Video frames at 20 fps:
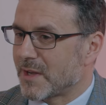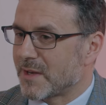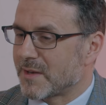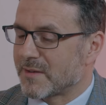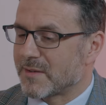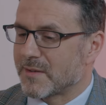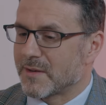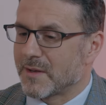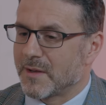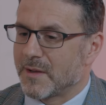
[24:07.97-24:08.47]

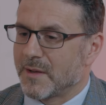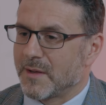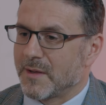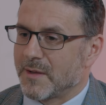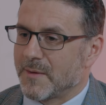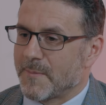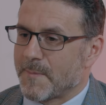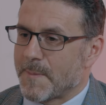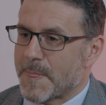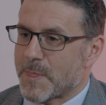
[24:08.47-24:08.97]
And
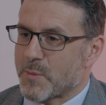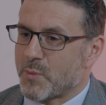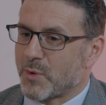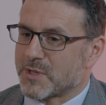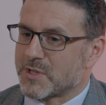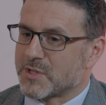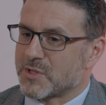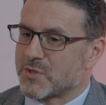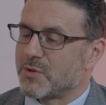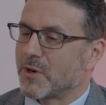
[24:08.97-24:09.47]

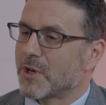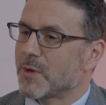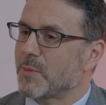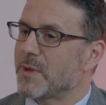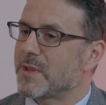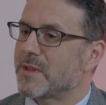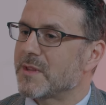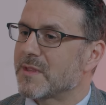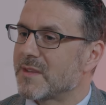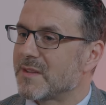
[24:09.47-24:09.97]
what struck
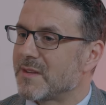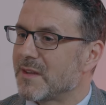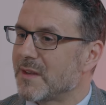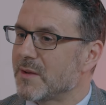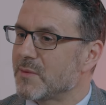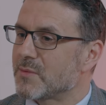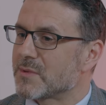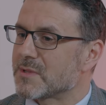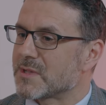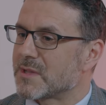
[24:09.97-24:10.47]
me the other
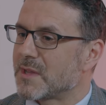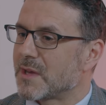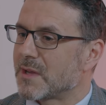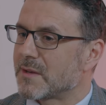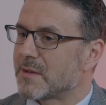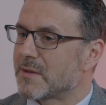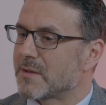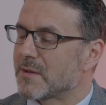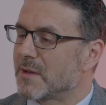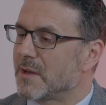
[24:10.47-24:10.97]
day was
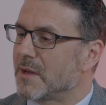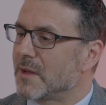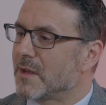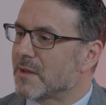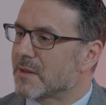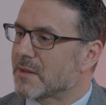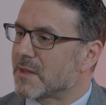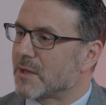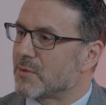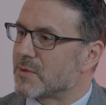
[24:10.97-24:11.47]
that
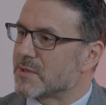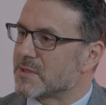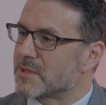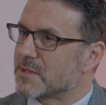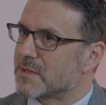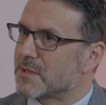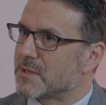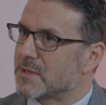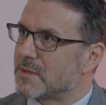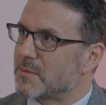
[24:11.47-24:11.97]
there
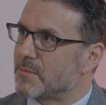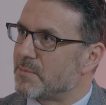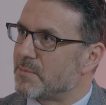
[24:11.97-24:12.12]
was